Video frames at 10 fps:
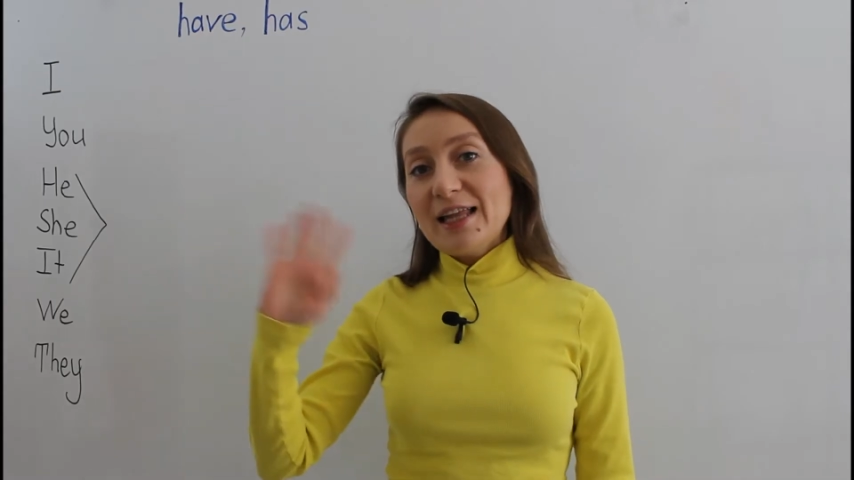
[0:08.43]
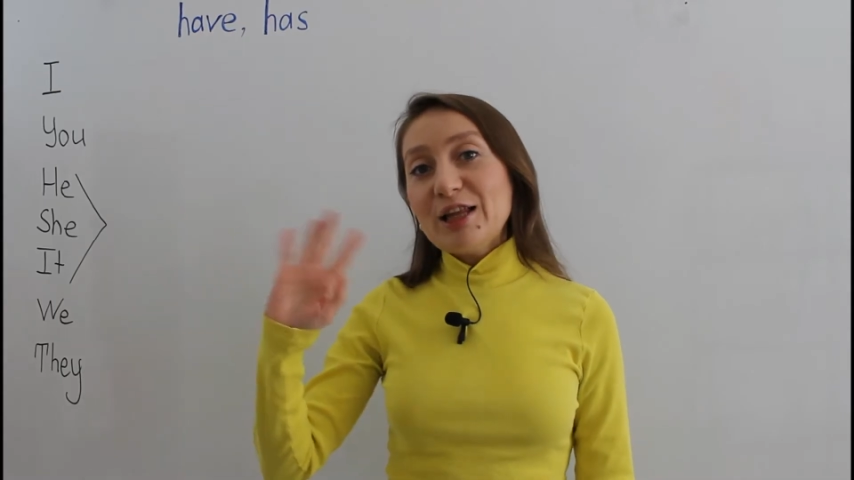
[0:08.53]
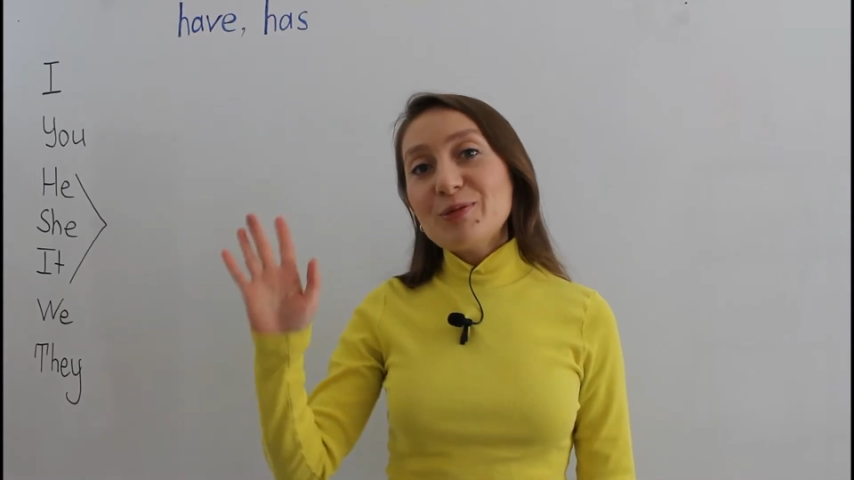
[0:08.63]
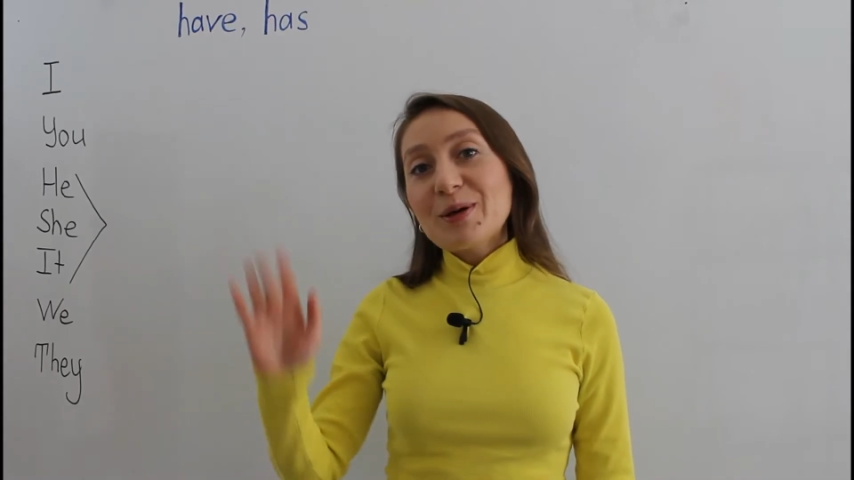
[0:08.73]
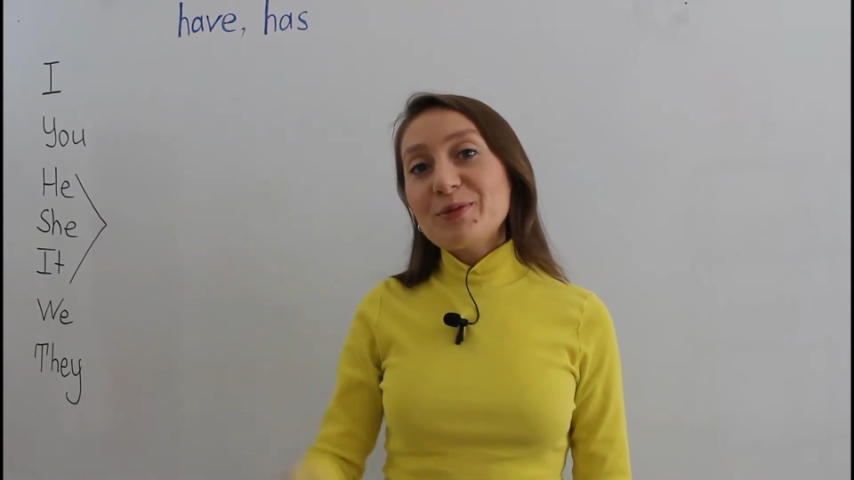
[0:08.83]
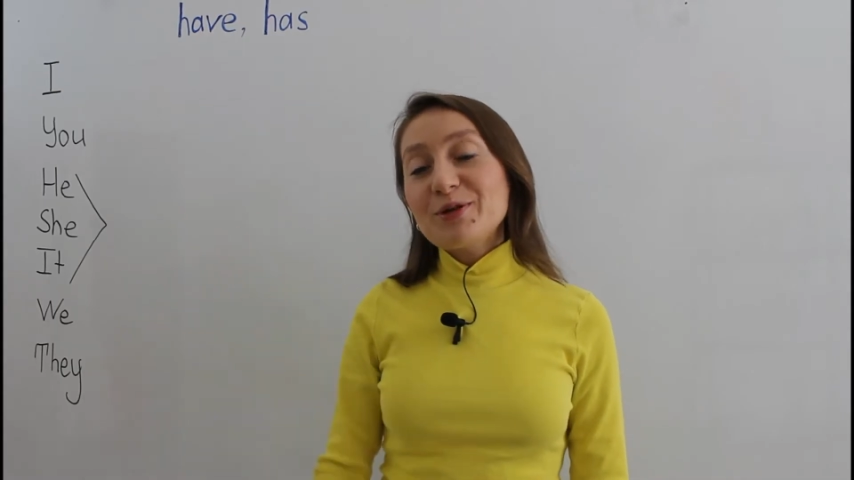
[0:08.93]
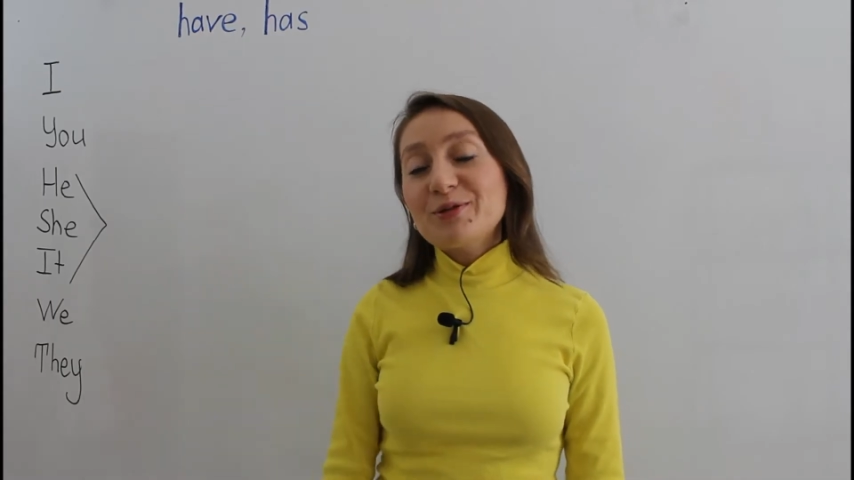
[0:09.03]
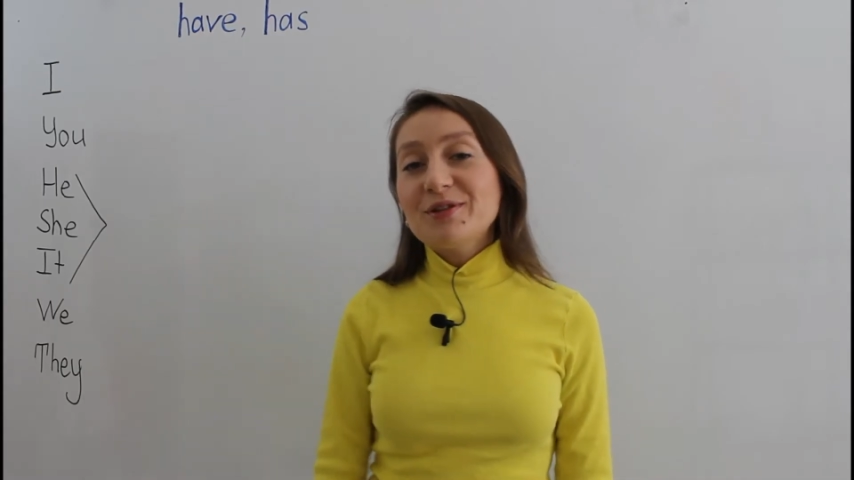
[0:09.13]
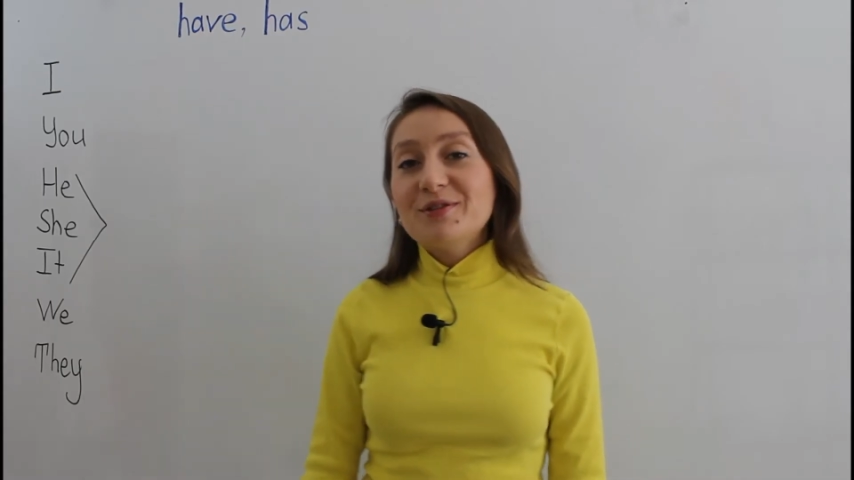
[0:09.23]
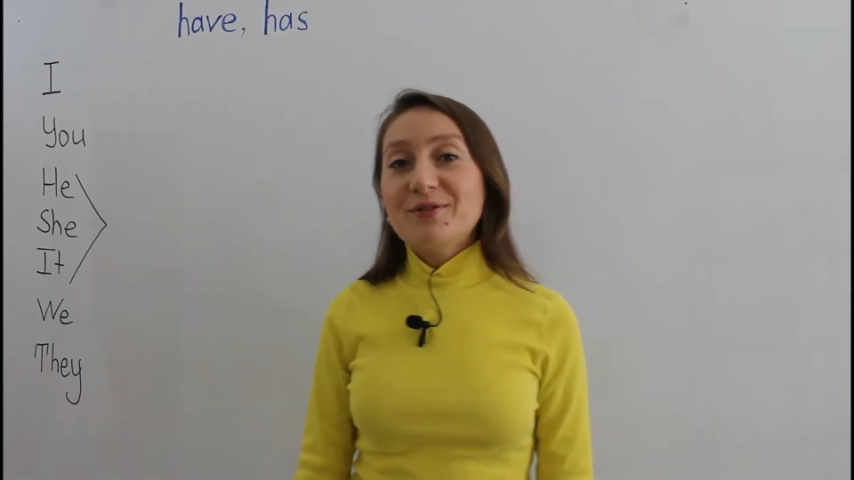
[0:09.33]
Hello my
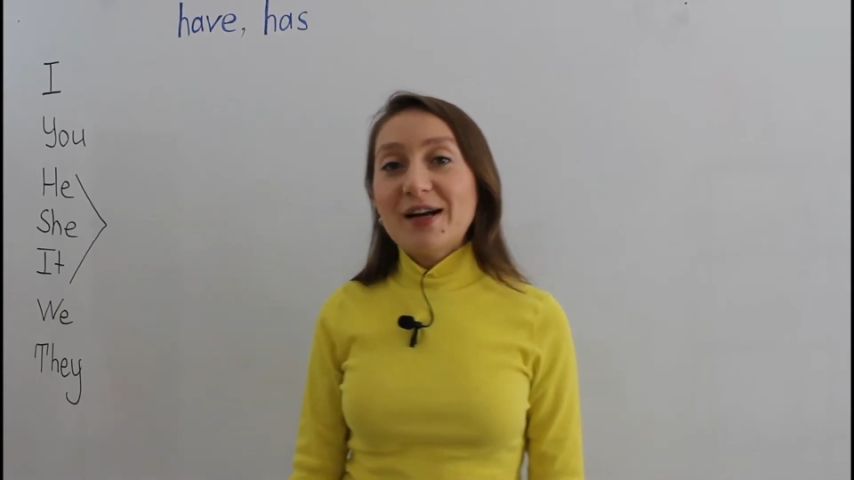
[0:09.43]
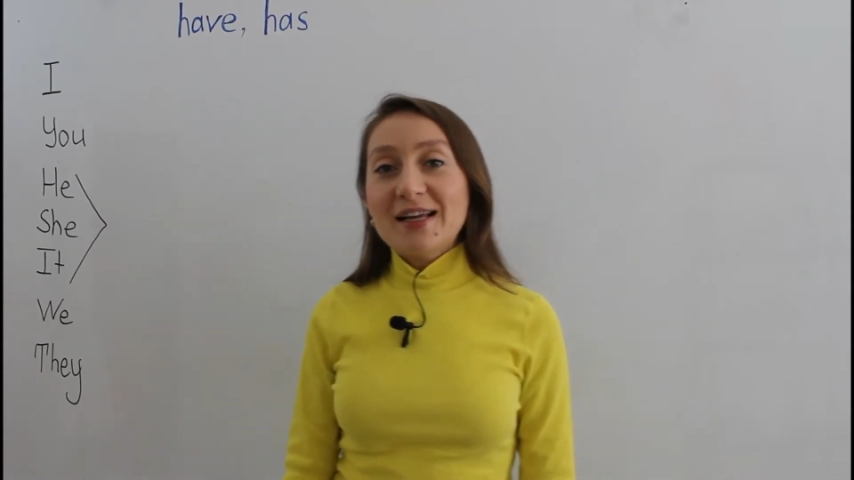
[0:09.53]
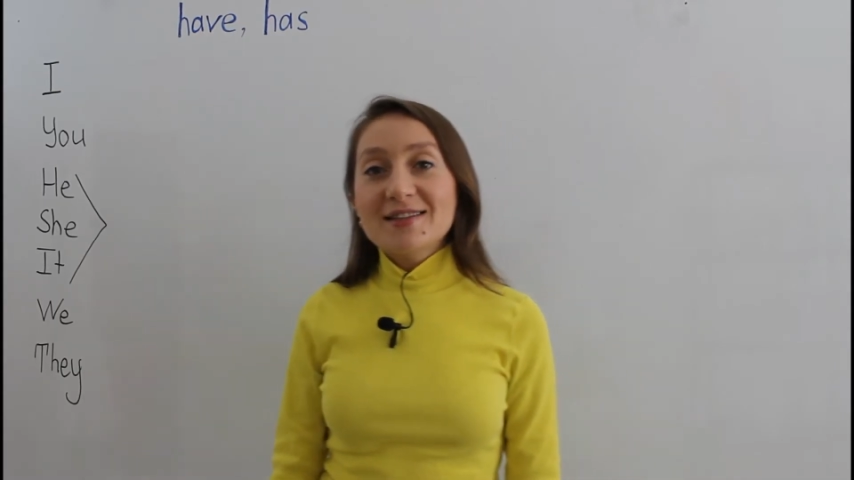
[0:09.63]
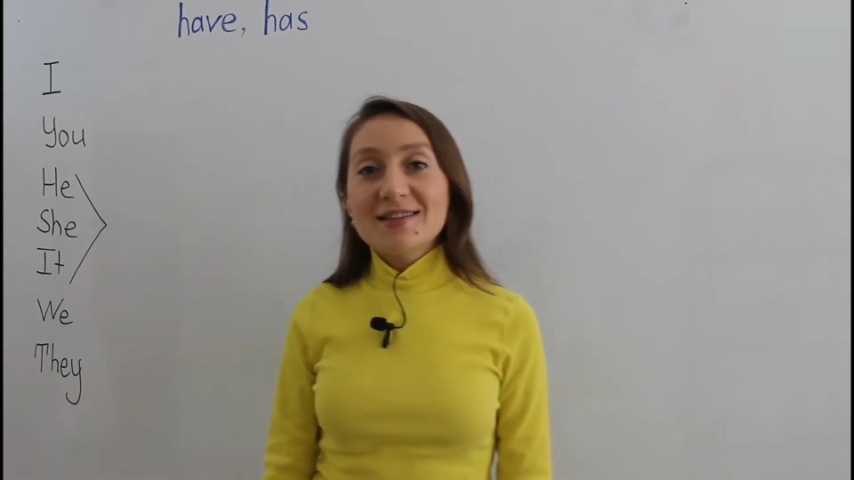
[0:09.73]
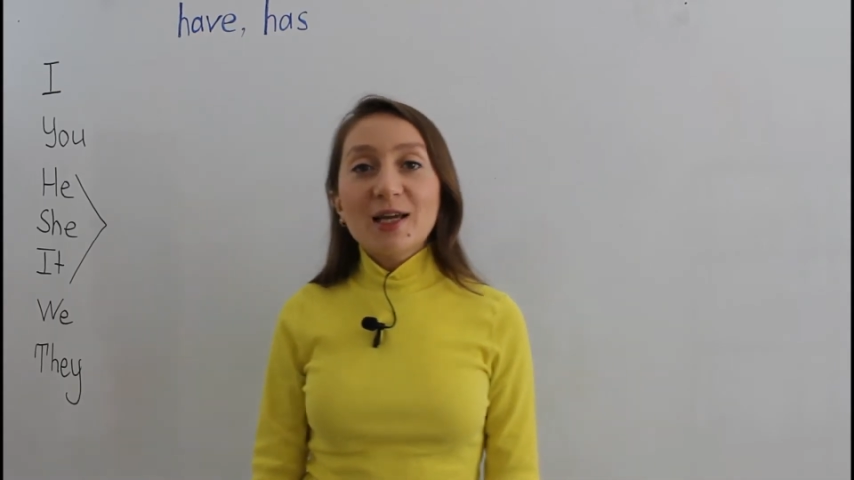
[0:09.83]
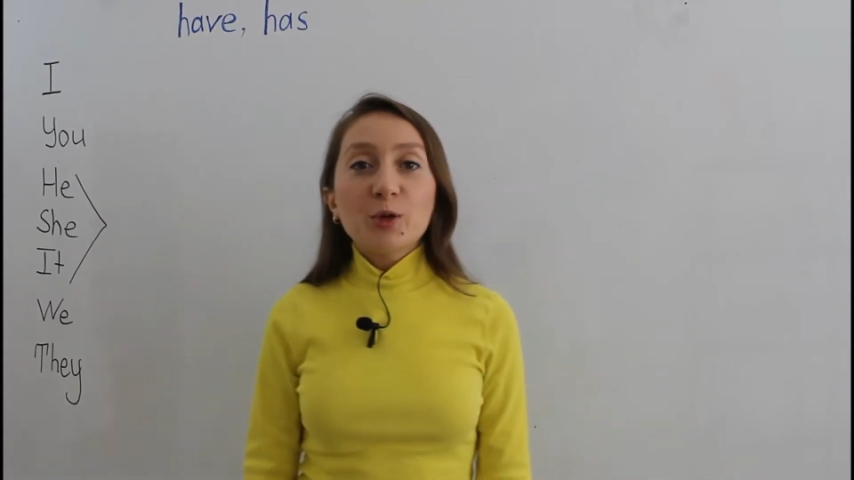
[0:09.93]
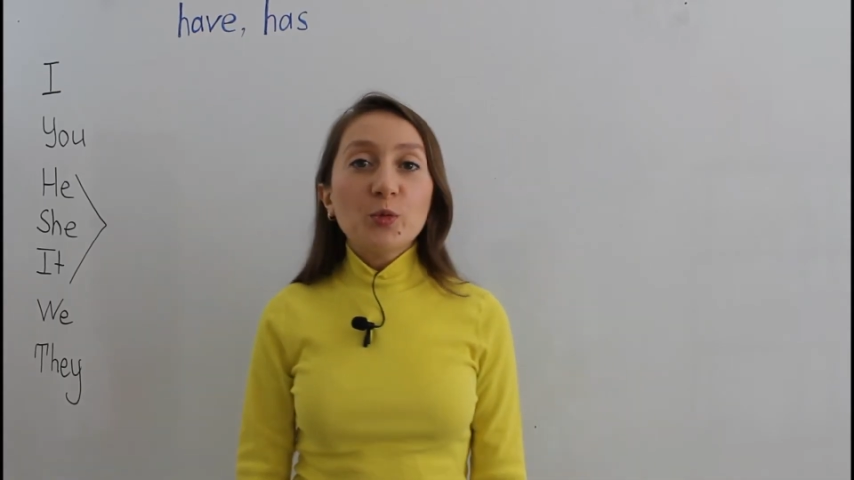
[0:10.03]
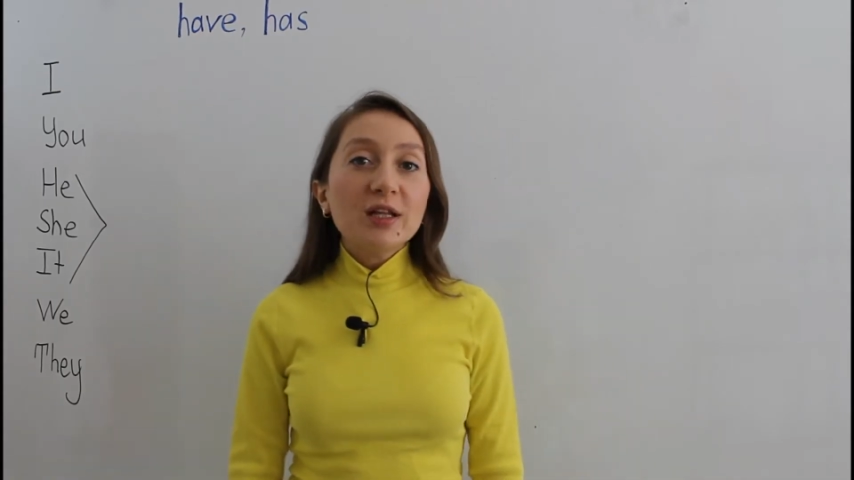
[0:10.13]
beautiful friends and